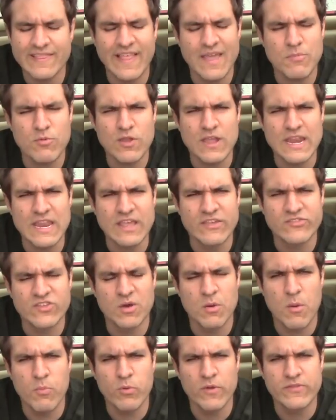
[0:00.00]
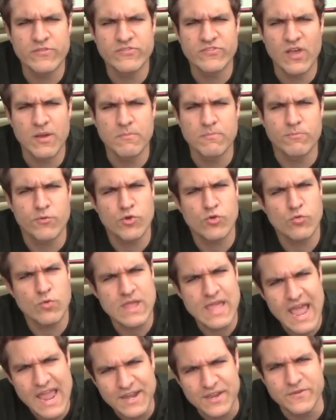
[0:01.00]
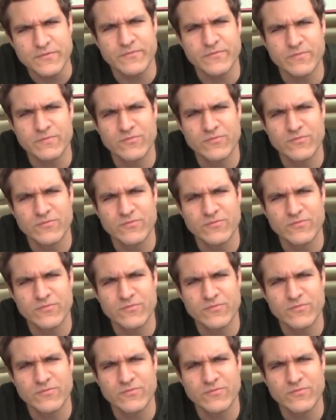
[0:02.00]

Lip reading: Lamborghini has come up with some creative